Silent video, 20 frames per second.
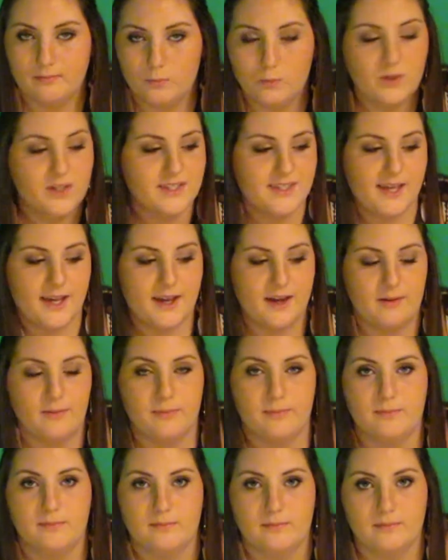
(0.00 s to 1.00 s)
What is that?
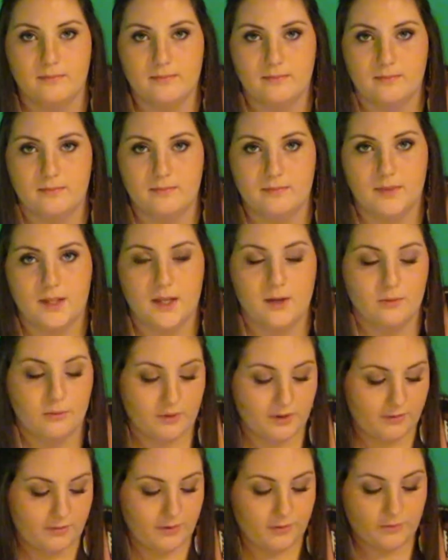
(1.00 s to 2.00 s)

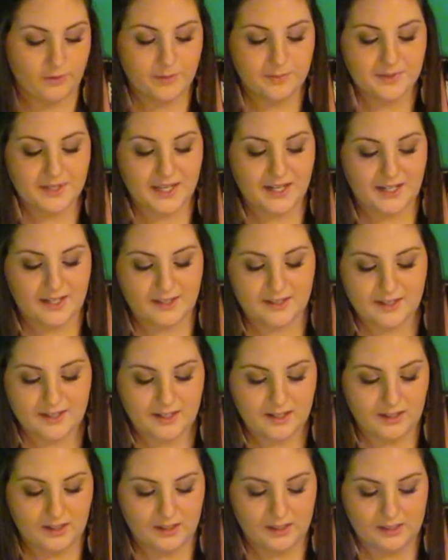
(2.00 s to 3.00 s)
If it rips that
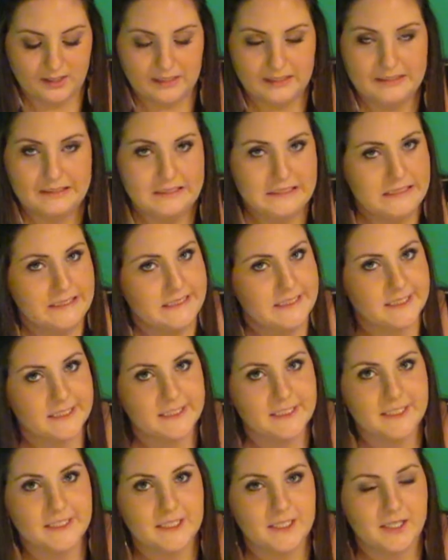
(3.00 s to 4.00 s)
easy,
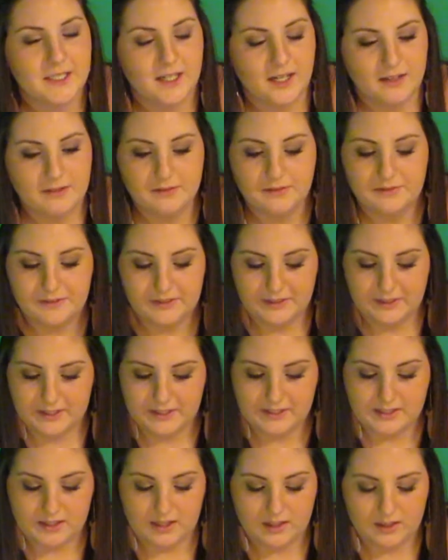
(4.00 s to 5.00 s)
I'm feeling
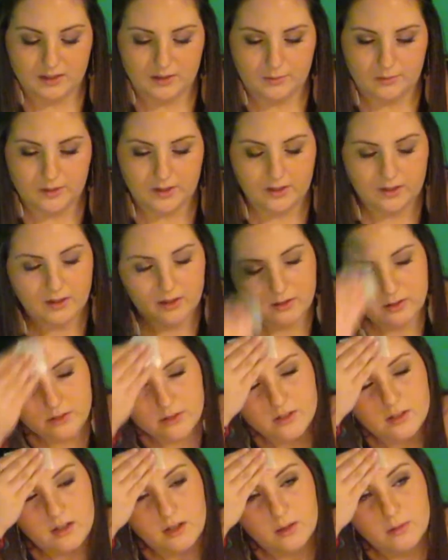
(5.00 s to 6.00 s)
it's not going to work. And
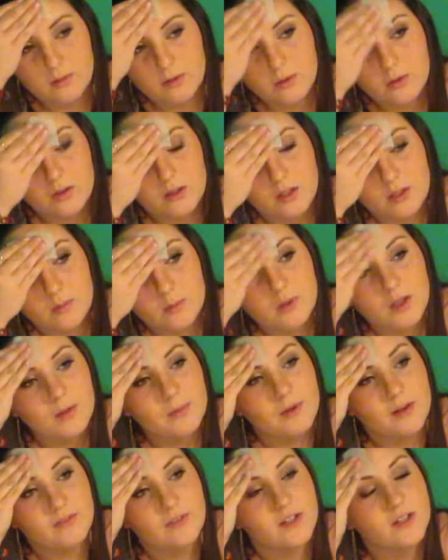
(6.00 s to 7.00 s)
I'll quickly blow up
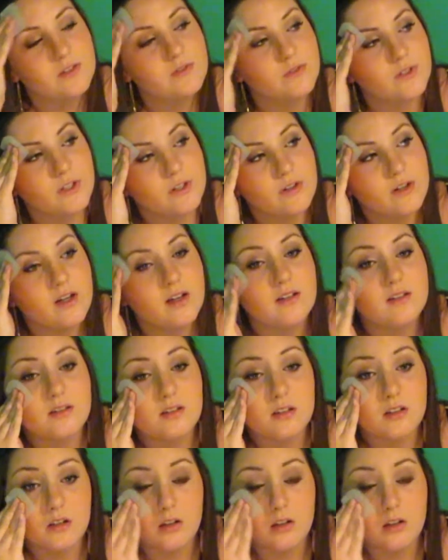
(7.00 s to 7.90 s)
my face for you guys.